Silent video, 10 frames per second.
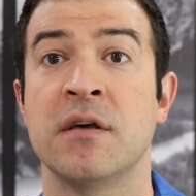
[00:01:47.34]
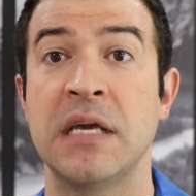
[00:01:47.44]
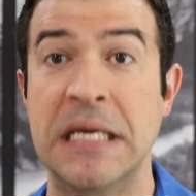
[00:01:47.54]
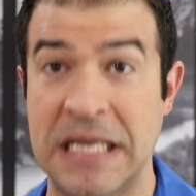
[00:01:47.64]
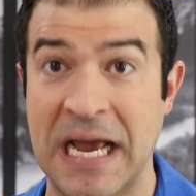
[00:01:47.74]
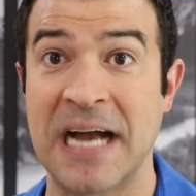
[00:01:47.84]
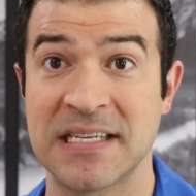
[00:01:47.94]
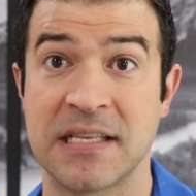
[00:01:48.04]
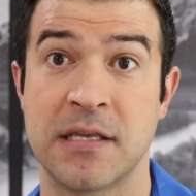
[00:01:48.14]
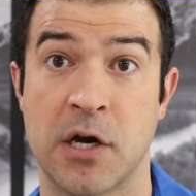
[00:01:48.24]
It has
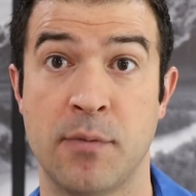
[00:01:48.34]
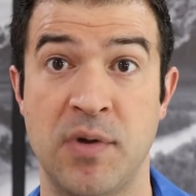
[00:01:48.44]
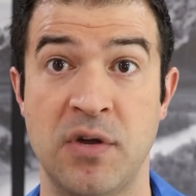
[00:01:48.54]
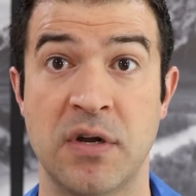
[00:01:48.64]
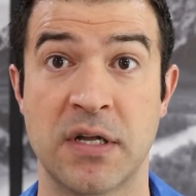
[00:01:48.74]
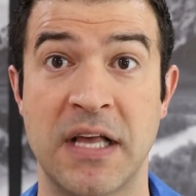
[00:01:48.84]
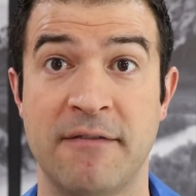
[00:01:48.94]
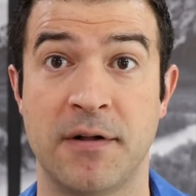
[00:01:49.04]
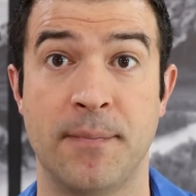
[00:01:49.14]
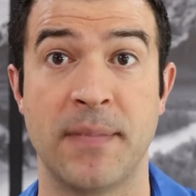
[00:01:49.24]
a therapeutic
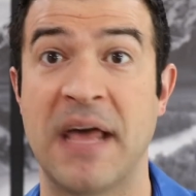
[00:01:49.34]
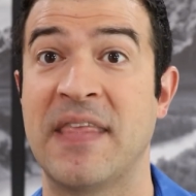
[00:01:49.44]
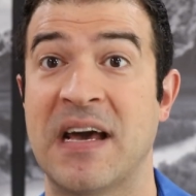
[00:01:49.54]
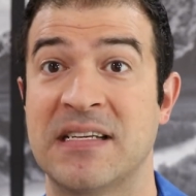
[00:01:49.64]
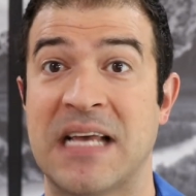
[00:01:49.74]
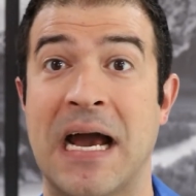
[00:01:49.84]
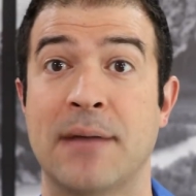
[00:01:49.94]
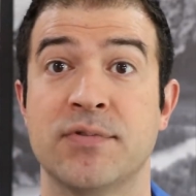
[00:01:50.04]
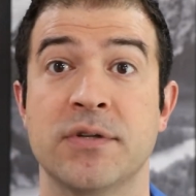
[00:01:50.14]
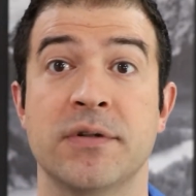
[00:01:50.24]
level, and that is
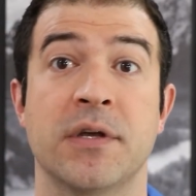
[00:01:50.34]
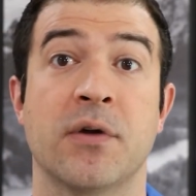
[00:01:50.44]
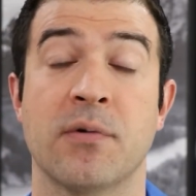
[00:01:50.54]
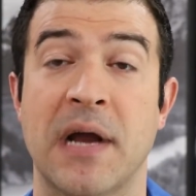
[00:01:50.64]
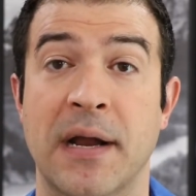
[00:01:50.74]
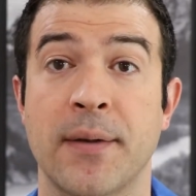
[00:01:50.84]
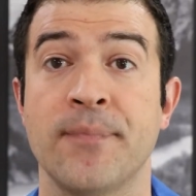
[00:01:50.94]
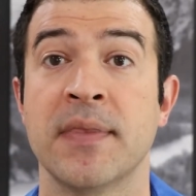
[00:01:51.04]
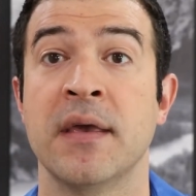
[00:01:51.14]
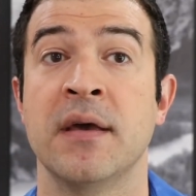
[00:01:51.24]
absolutely correct.
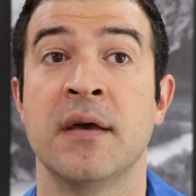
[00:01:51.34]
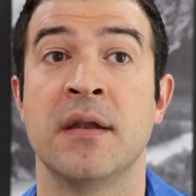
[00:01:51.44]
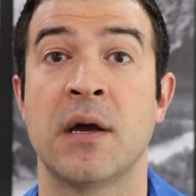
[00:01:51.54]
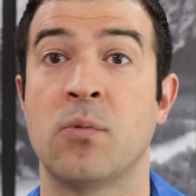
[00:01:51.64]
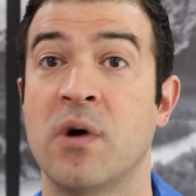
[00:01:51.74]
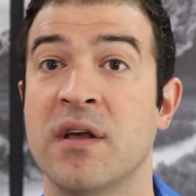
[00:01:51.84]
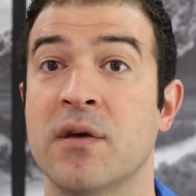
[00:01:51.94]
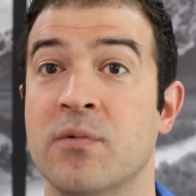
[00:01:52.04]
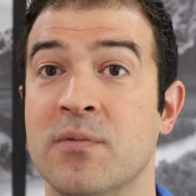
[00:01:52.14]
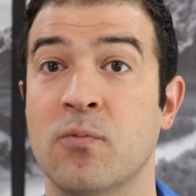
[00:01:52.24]
Now, one of
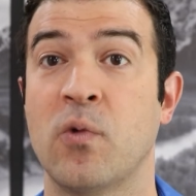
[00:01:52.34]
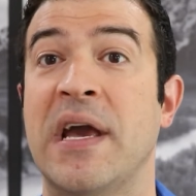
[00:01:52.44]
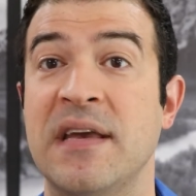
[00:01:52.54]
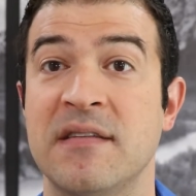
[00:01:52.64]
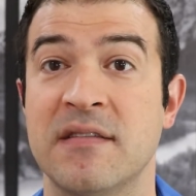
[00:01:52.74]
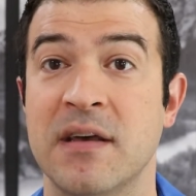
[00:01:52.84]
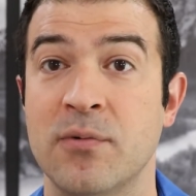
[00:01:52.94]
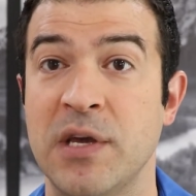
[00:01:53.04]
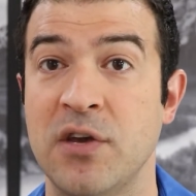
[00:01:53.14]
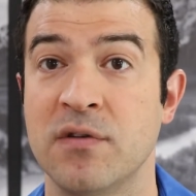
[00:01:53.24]
the ways that
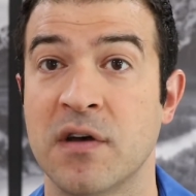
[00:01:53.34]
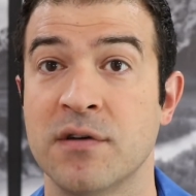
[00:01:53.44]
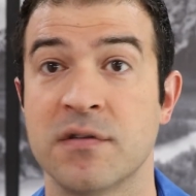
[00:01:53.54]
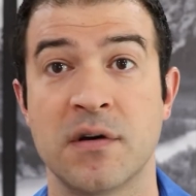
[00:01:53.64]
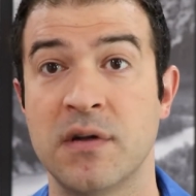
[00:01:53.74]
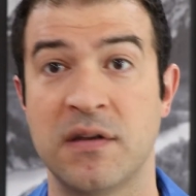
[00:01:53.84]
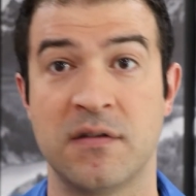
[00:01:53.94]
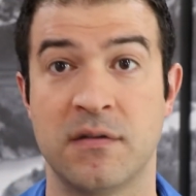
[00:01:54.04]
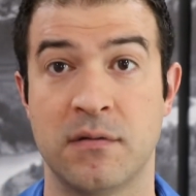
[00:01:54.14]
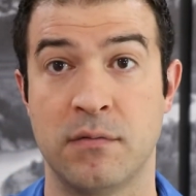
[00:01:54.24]
we use ozone
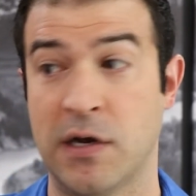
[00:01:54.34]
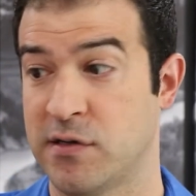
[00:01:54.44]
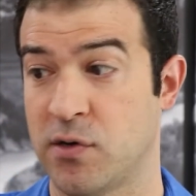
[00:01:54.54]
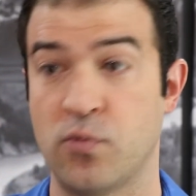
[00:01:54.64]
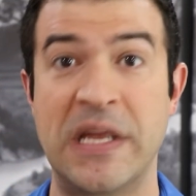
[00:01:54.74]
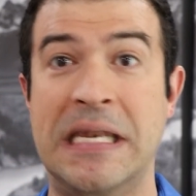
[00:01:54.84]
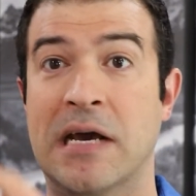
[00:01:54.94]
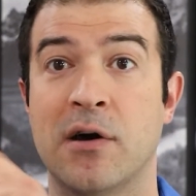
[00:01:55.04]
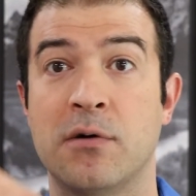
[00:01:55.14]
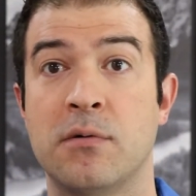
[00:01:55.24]
is there's a
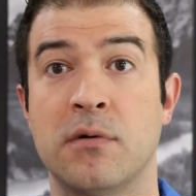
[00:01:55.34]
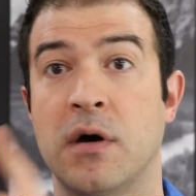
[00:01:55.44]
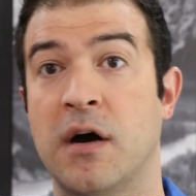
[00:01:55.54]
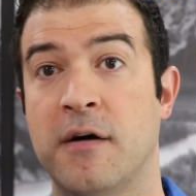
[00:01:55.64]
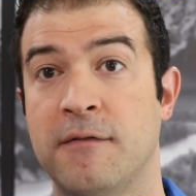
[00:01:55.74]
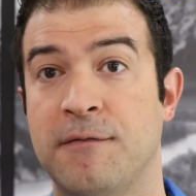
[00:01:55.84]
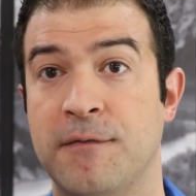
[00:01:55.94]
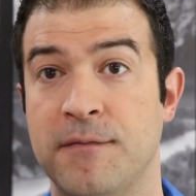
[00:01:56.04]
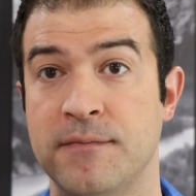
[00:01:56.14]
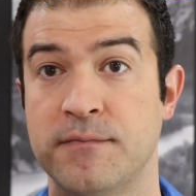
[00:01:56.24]
window of
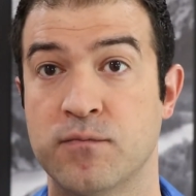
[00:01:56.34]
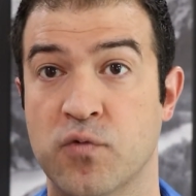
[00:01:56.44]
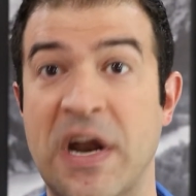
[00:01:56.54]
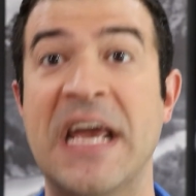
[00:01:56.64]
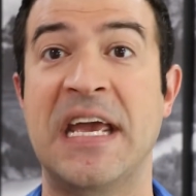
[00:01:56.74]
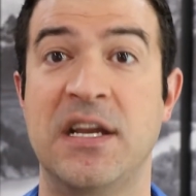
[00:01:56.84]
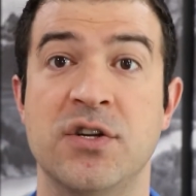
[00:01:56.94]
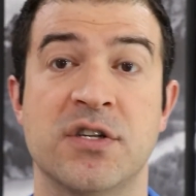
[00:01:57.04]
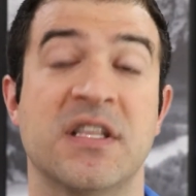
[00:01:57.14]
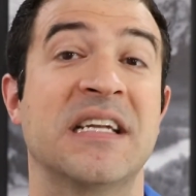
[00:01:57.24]

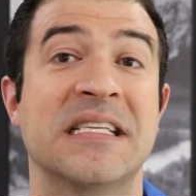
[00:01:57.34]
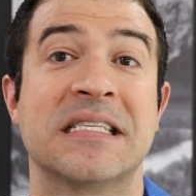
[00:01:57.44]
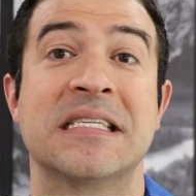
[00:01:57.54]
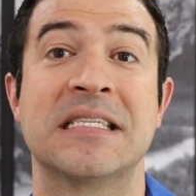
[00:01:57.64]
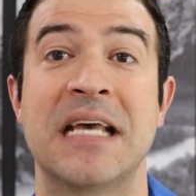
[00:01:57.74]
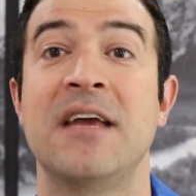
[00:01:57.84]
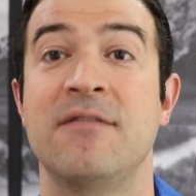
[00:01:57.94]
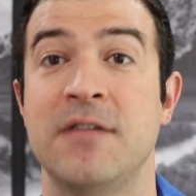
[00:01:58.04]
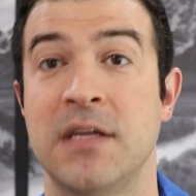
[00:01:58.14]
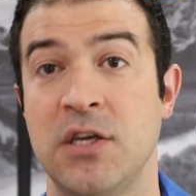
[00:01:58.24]
range that it's
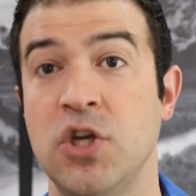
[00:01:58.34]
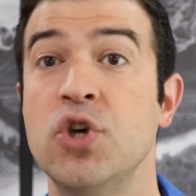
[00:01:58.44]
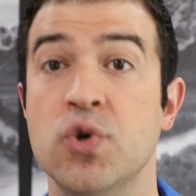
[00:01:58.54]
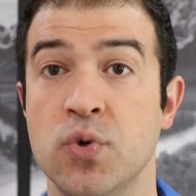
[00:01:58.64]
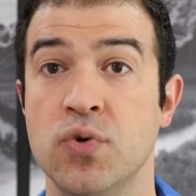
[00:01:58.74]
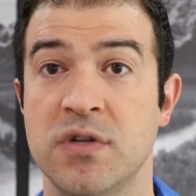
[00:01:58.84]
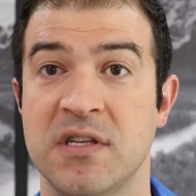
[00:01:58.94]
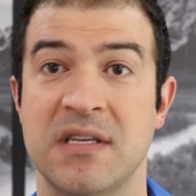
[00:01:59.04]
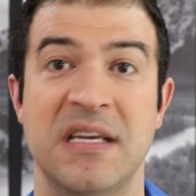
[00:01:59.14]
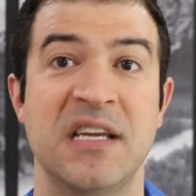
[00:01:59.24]
safe to
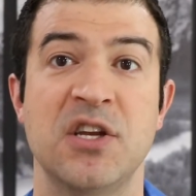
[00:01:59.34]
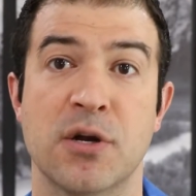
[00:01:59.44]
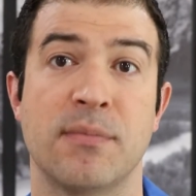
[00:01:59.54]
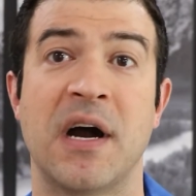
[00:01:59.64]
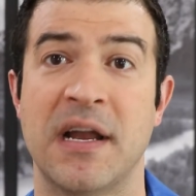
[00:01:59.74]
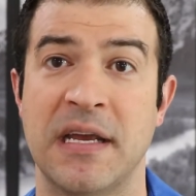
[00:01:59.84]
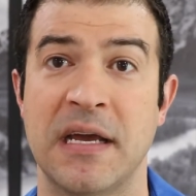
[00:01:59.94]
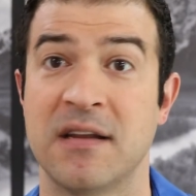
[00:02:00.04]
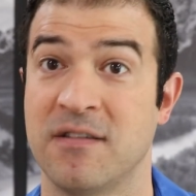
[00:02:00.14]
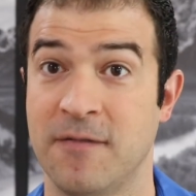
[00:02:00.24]
use in your body,
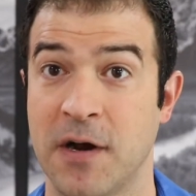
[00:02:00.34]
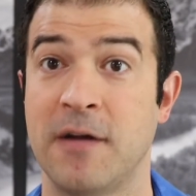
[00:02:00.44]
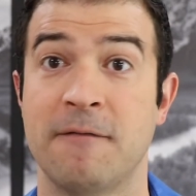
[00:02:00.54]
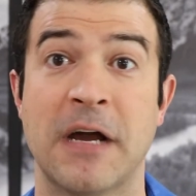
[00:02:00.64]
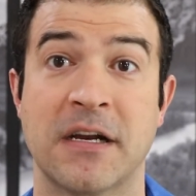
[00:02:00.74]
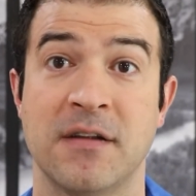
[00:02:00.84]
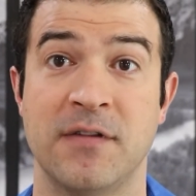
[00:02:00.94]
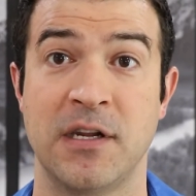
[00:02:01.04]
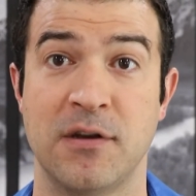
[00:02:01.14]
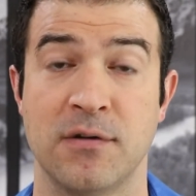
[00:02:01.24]
and it's very effective
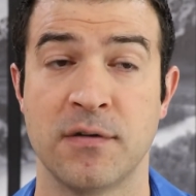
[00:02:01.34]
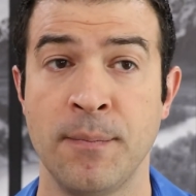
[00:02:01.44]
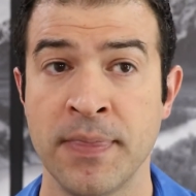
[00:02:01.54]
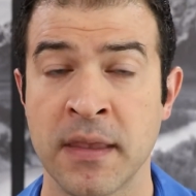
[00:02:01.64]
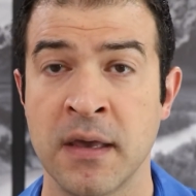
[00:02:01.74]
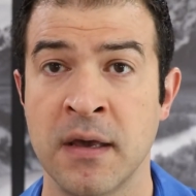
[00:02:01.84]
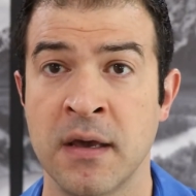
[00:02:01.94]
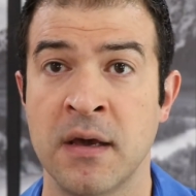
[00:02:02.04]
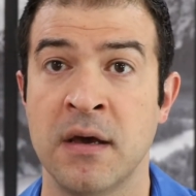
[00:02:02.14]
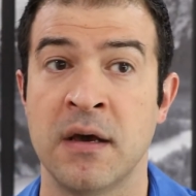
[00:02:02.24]
to use.
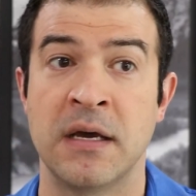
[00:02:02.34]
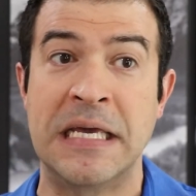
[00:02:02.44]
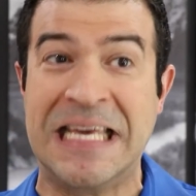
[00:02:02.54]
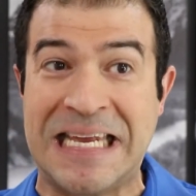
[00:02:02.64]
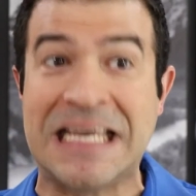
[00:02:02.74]
It